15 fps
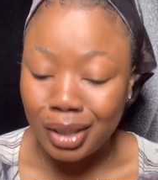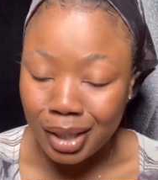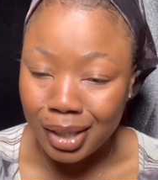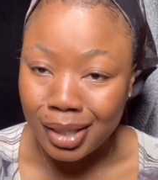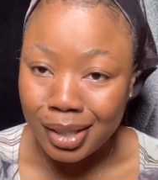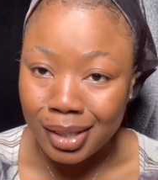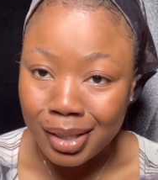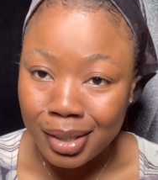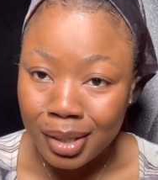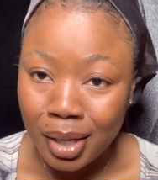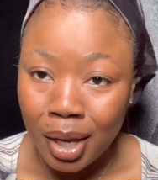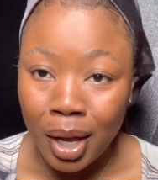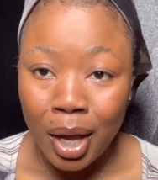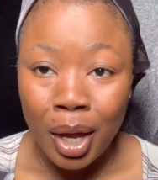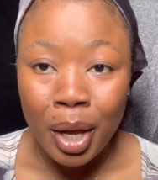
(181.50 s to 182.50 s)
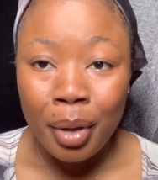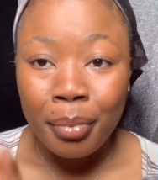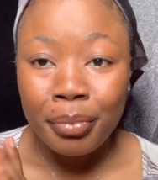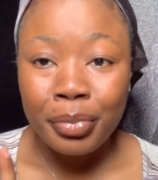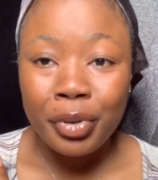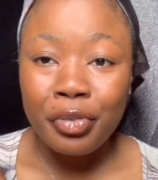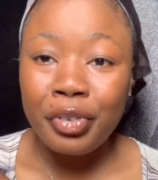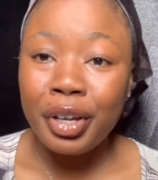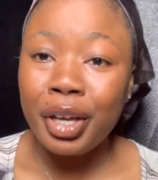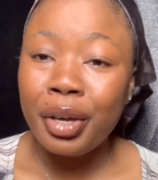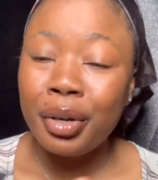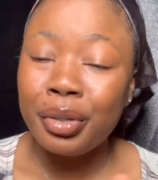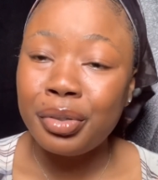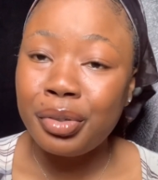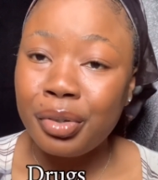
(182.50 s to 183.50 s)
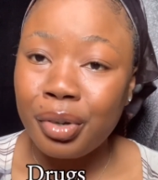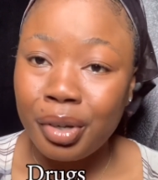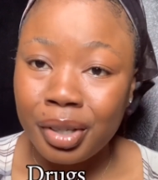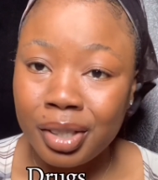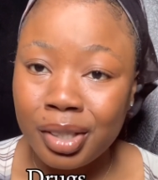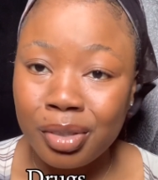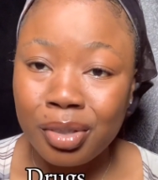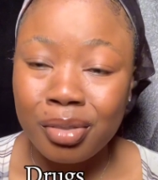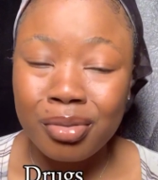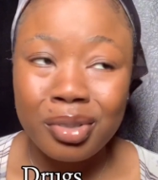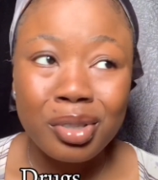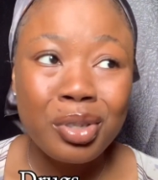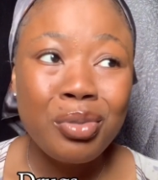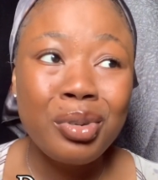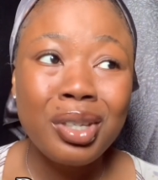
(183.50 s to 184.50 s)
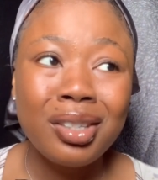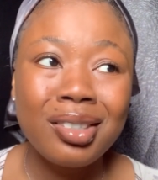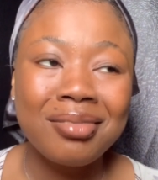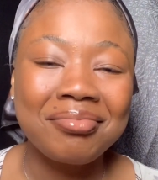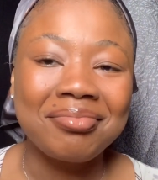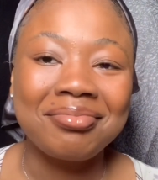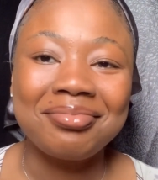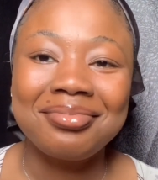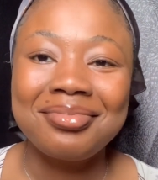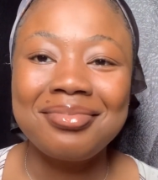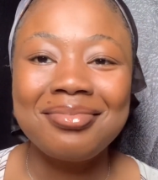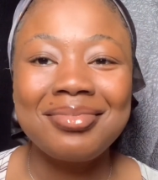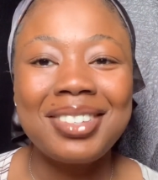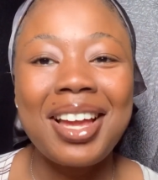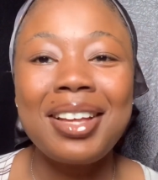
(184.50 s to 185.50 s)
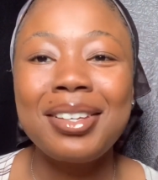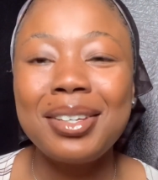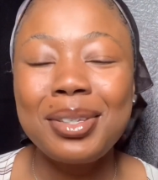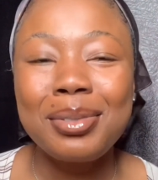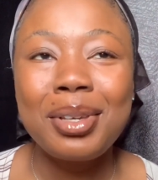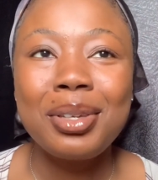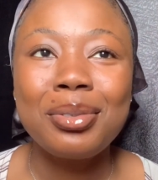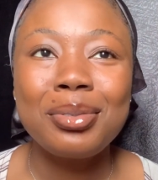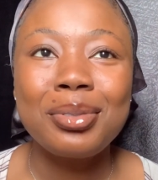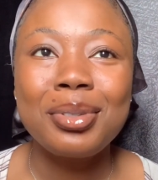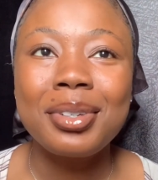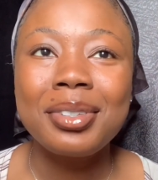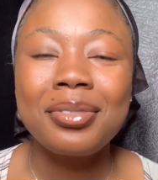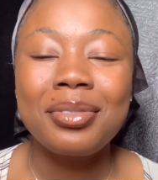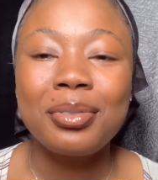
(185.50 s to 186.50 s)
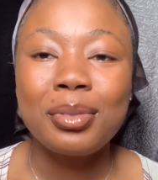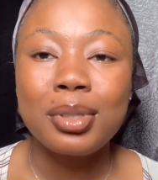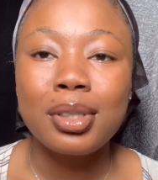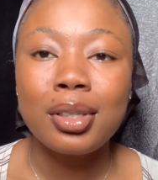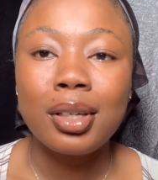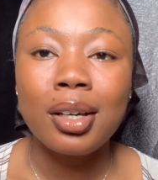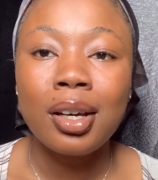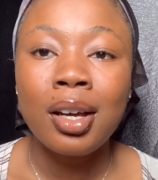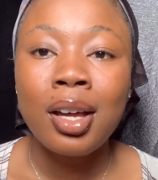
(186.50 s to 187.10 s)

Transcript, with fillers: this. Don't forget your drugs. You there are days when you just feel sick.